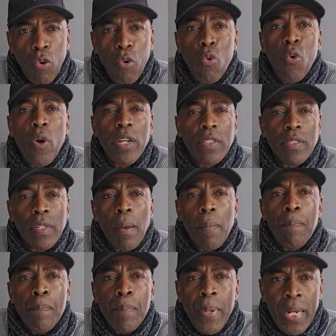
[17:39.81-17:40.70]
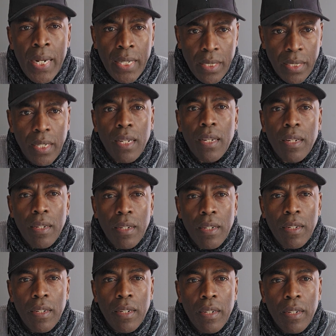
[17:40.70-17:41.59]
who has the ability
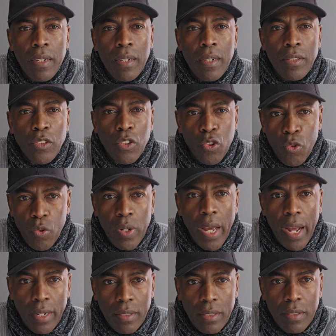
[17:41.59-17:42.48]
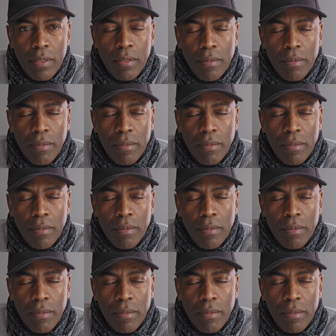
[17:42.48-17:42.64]
to do that.